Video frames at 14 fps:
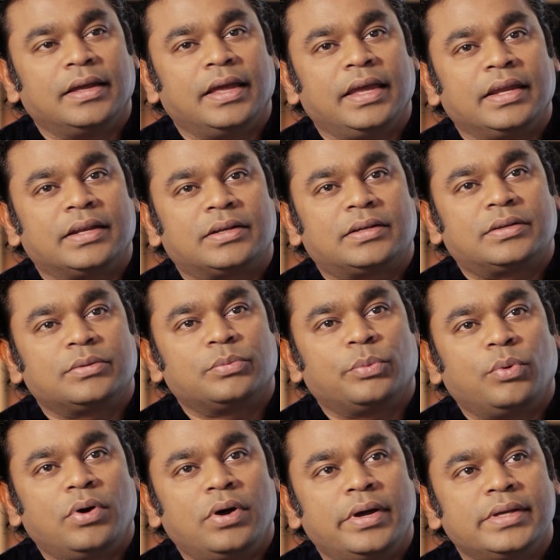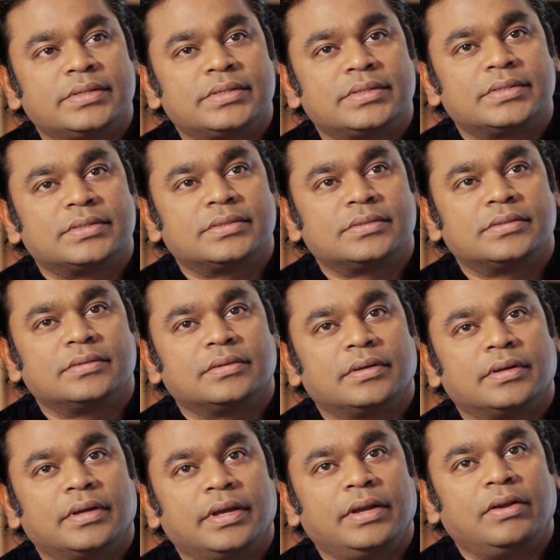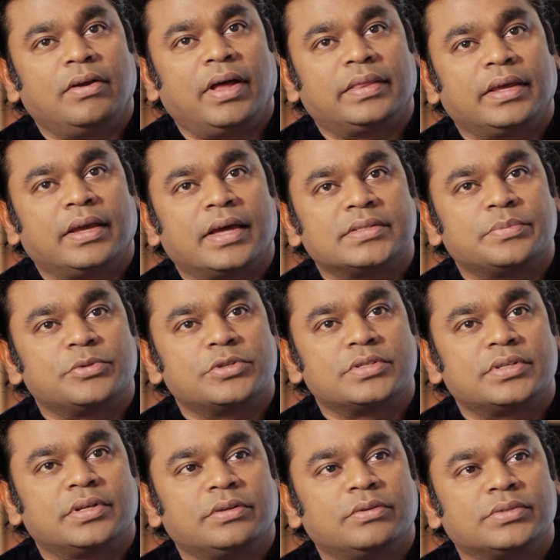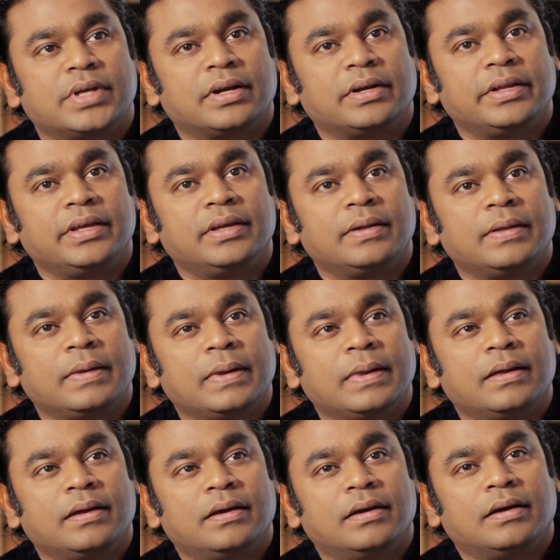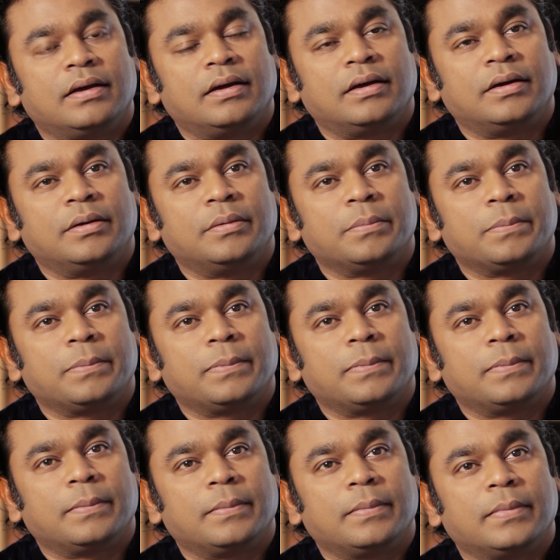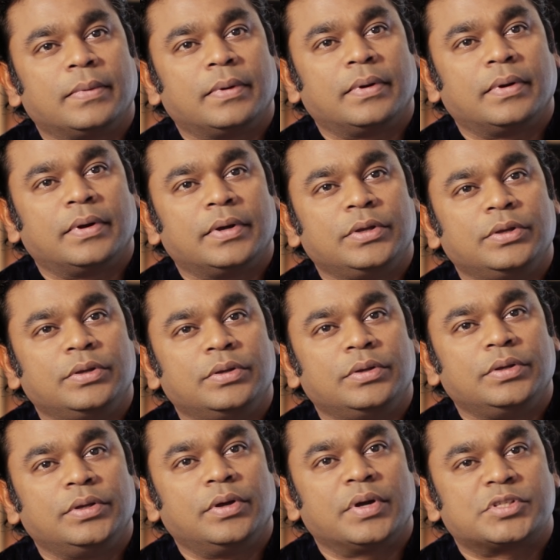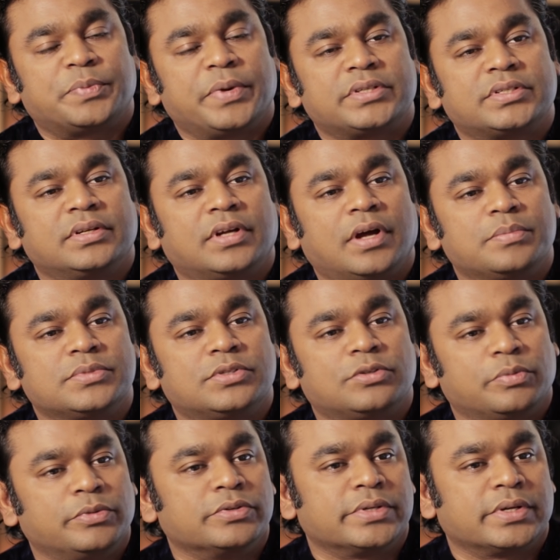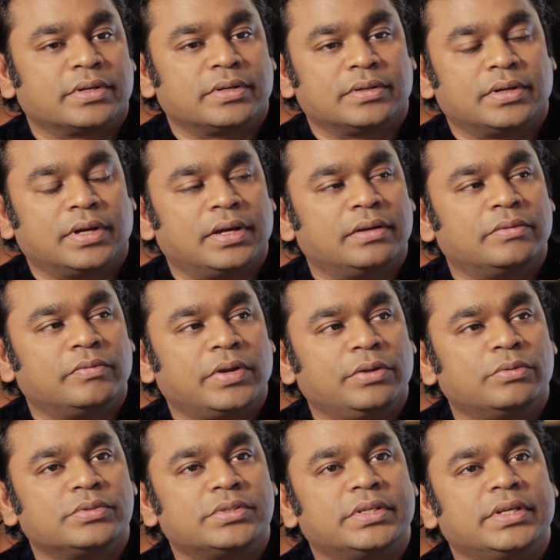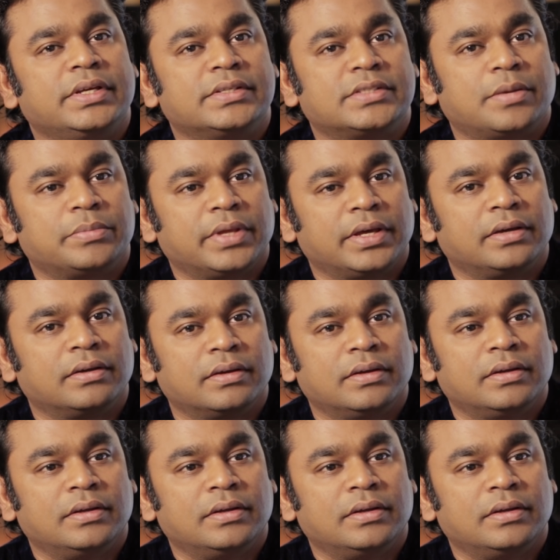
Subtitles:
It was, you know, I think as a musician, you suddenly, your expression comes through music. And when you see something,